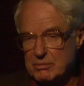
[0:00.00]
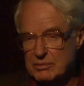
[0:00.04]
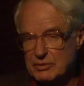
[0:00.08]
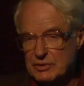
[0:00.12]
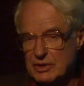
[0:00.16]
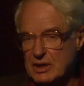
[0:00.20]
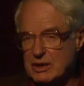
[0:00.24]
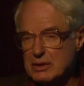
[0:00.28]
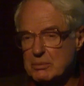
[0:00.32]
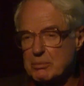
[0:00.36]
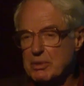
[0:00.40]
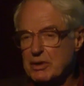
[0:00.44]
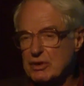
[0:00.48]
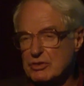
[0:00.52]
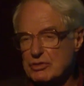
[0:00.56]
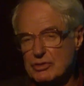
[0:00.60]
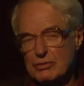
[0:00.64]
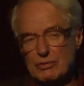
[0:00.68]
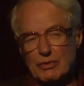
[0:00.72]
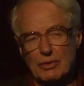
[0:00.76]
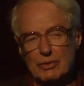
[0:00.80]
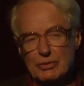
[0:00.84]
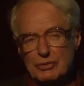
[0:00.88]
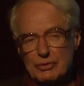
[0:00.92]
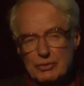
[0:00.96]
database
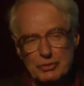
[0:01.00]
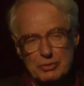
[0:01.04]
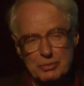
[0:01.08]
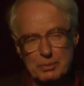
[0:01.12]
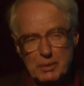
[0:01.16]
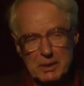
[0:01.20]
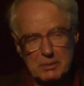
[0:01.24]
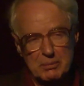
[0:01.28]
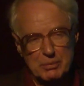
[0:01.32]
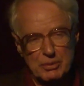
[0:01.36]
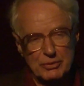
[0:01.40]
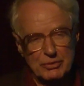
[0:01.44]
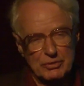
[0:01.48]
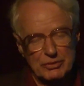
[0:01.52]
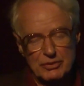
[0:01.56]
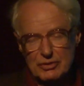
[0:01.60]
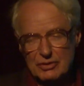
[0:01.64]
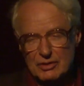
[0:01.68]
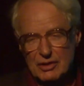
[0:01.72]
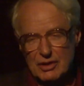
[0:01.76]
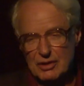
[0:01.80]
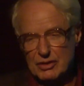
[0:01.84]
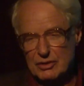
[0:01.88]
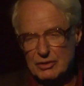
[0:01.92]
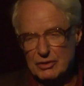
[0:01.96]
of old newspapers
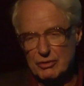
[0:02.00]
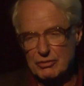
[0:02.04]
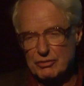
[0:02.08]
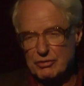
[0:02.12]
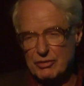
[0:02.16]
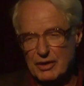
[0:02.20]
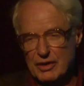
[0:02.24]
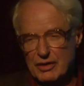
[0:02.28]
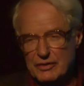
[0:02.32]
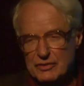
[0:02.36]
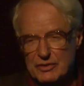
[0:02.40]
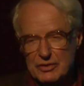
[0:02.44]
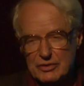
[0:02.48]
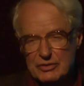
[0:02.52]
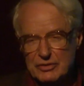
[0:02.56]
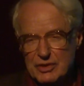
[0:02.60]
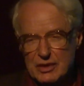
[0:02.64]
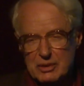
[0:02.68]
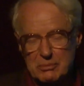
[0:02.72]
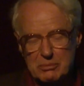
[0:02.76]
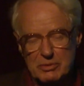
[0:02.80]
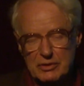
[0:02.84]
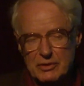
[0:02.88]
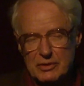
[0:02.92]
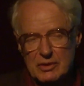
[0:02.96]
today, you'll find the
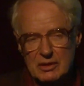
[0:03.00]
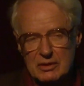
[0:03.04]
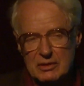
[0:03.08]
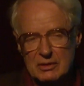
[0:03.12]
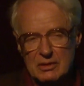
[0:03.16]
same thing.